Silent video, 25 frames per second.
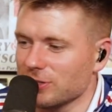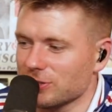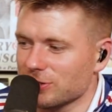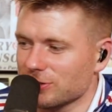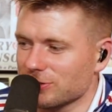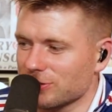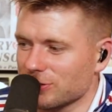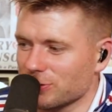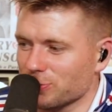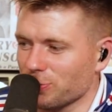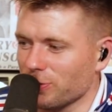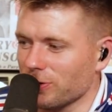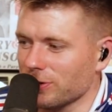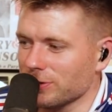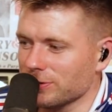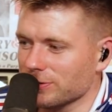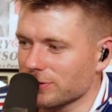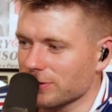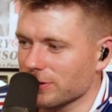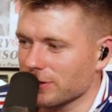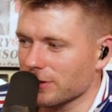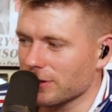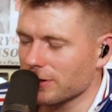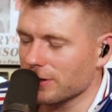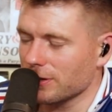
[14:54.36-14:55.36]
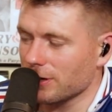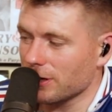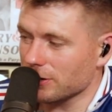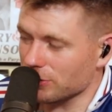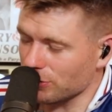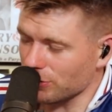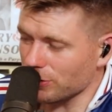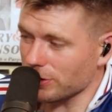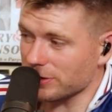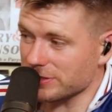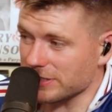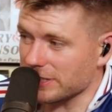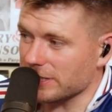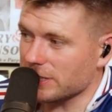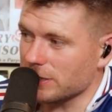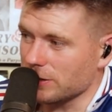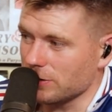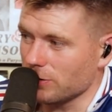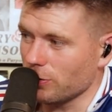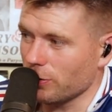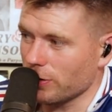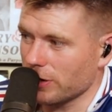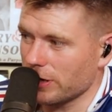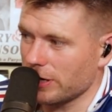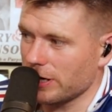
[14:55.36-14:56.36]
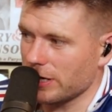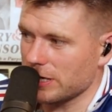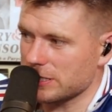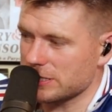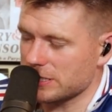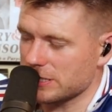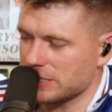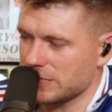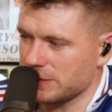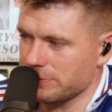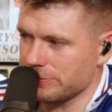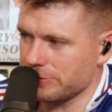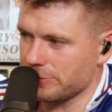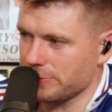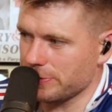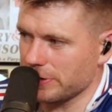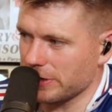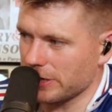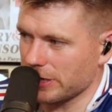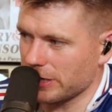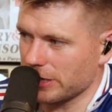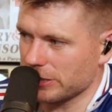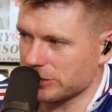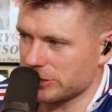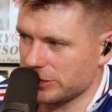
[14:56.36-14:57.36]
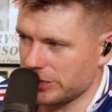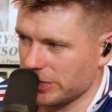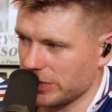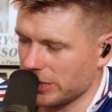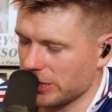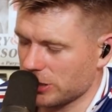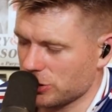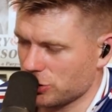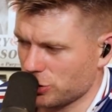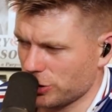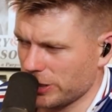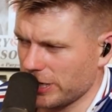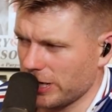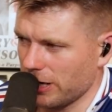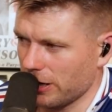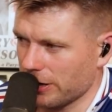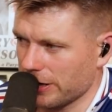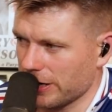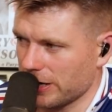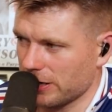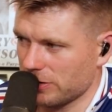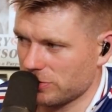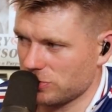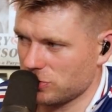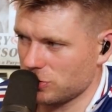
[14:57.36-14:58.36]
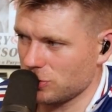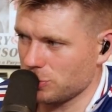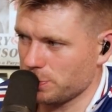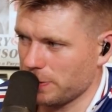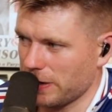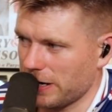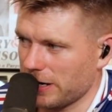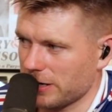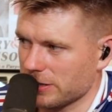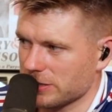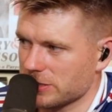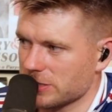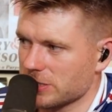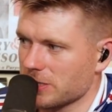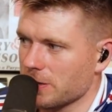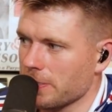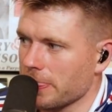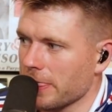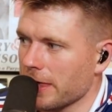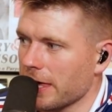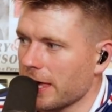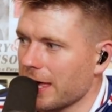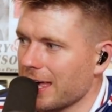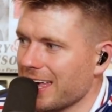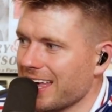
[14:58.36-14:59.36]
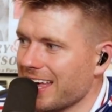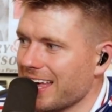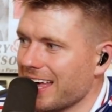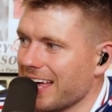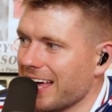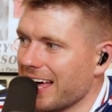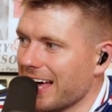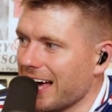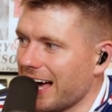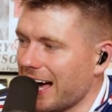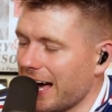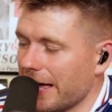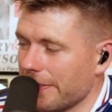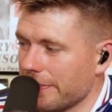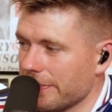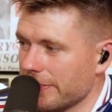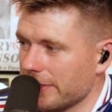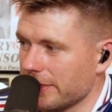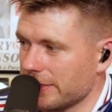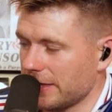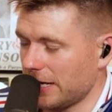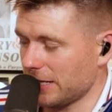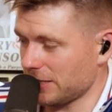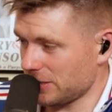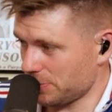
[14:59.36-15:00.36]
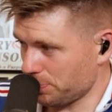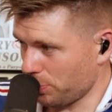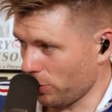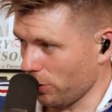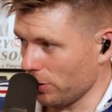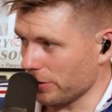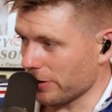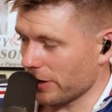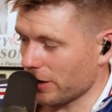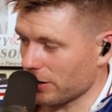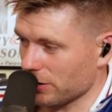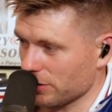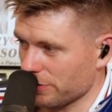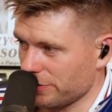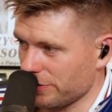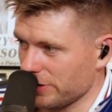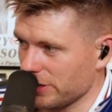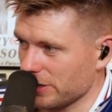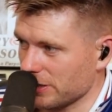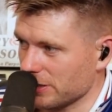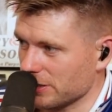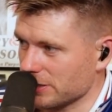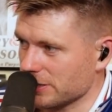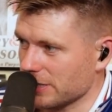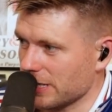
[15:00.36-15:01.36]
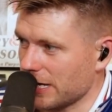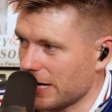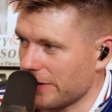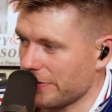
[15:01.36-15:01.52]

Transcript: So there's one. I don't know exactly know what it is. It seems to be a trailer that has two parts, and that's pulled along the field,